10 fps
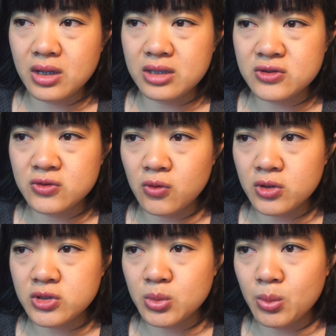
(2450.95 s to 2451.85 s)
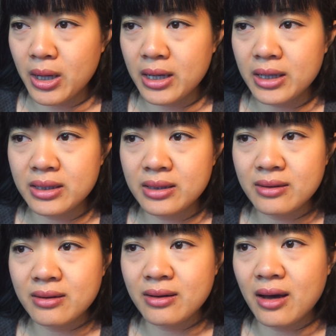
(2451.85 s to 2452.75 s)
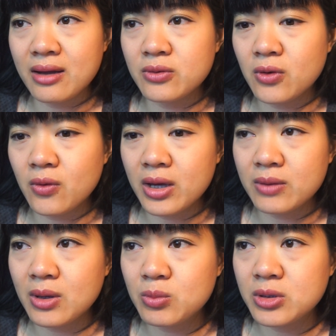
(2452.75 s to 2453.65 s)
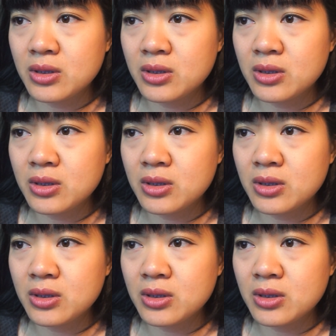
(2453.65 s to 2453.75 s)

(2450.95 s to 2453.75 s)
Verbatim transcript: a store to buy, I don't know, I've